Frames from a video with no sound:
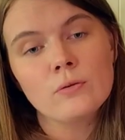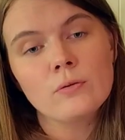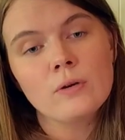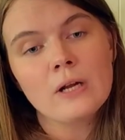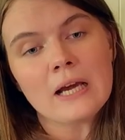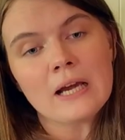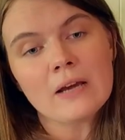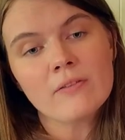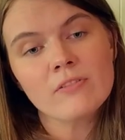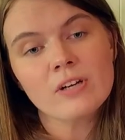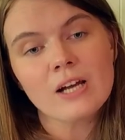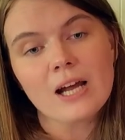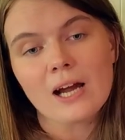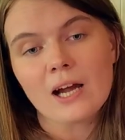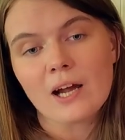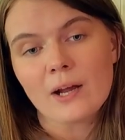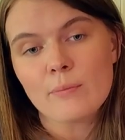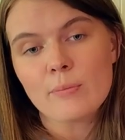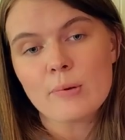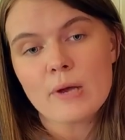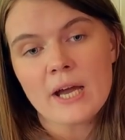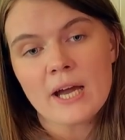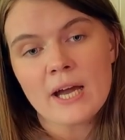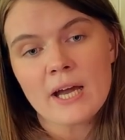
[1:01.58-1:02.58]
don't have an
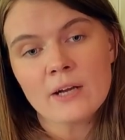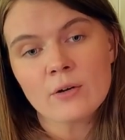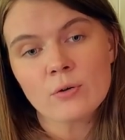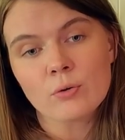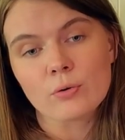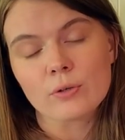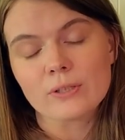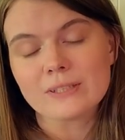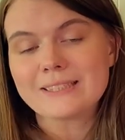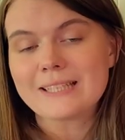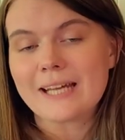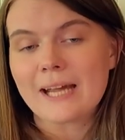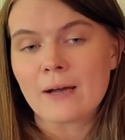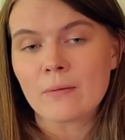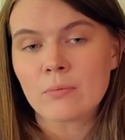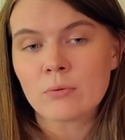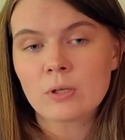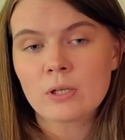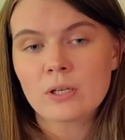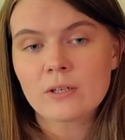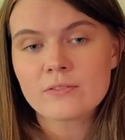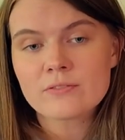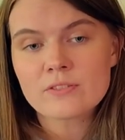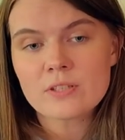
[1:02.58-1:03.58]
iPad or a
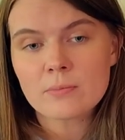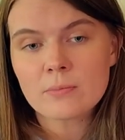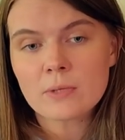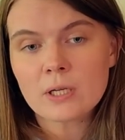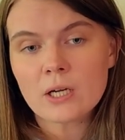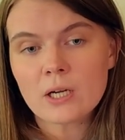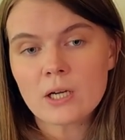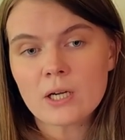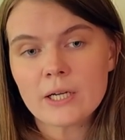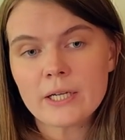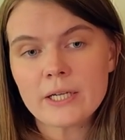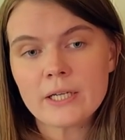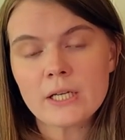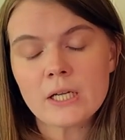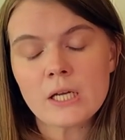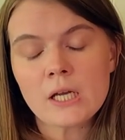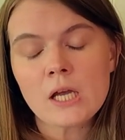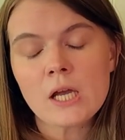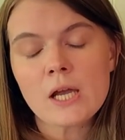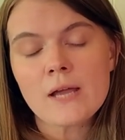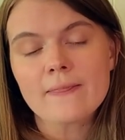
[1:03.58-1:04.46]
tablet of some kind,